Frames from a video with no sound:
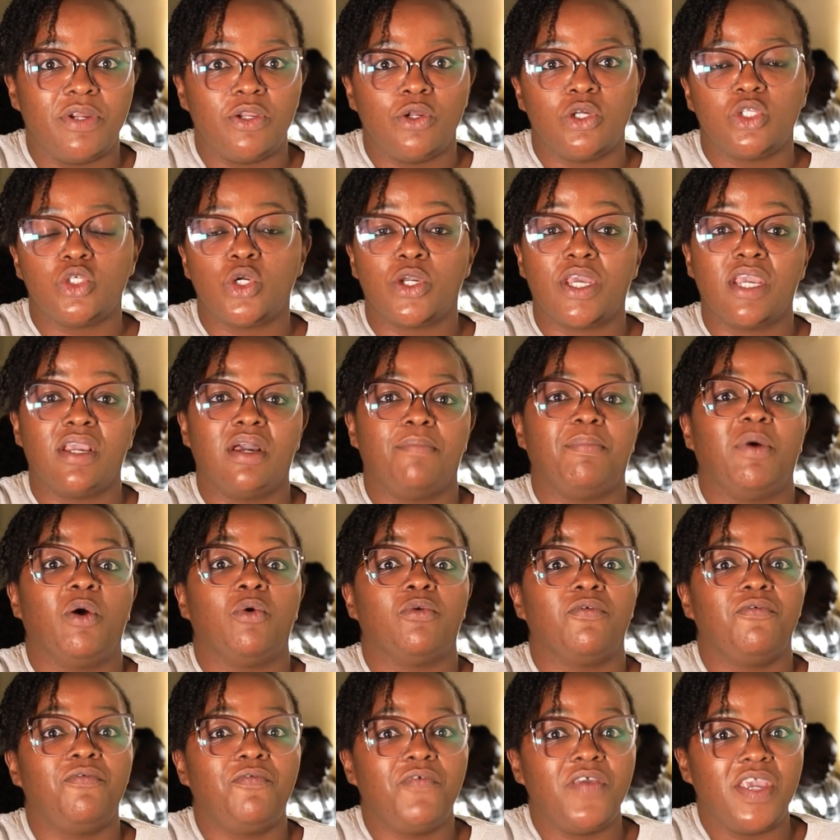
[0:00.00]
when you're talking
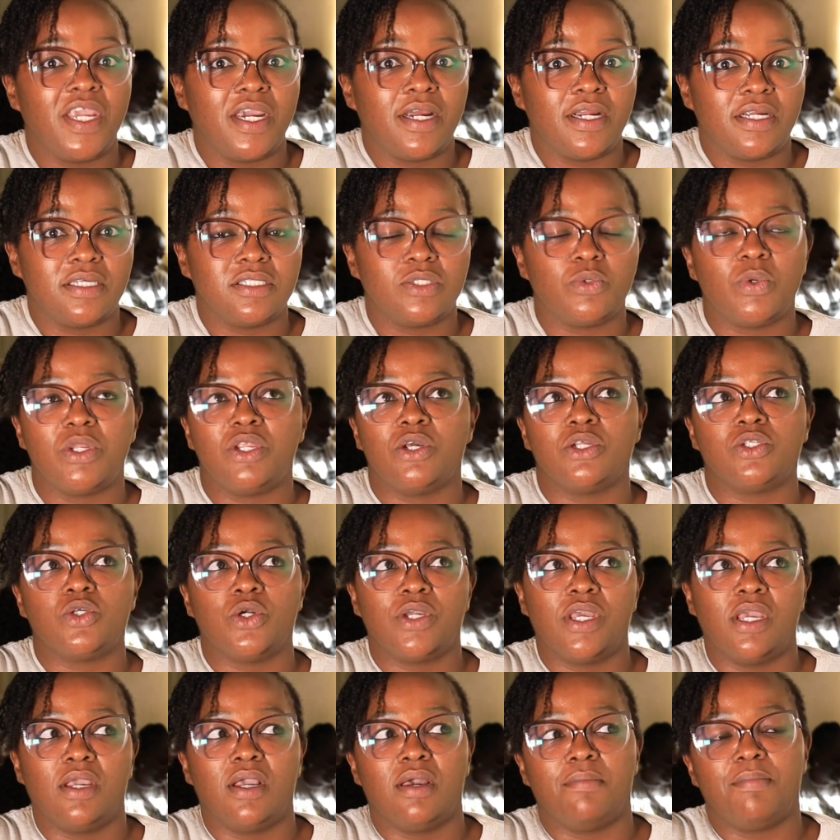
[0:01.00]
about fears, when you're
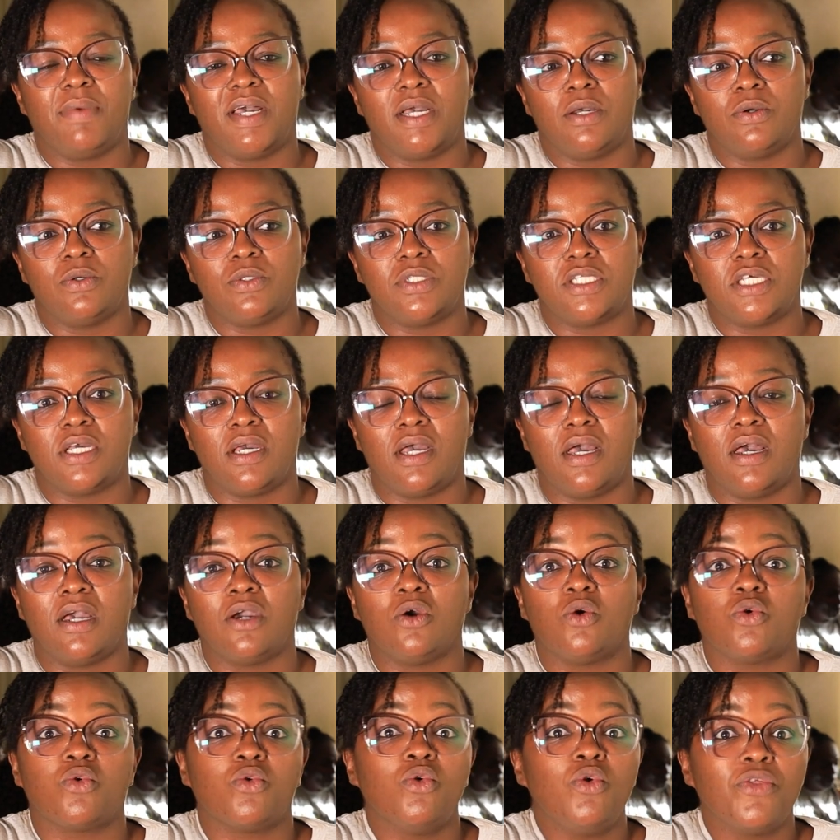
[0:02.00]
talking about
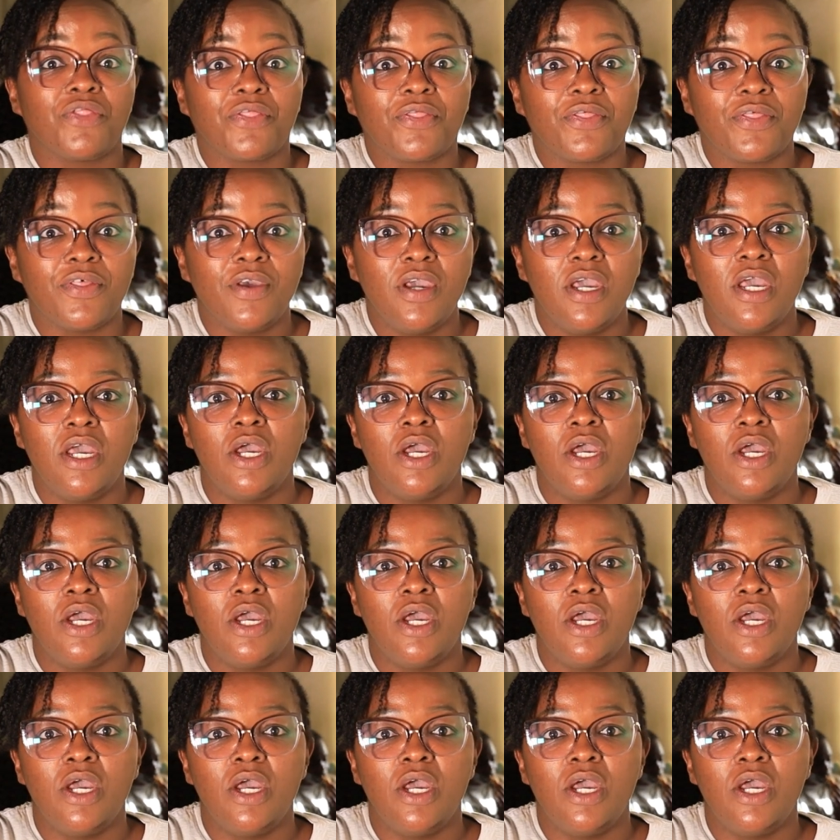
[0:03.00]
growth.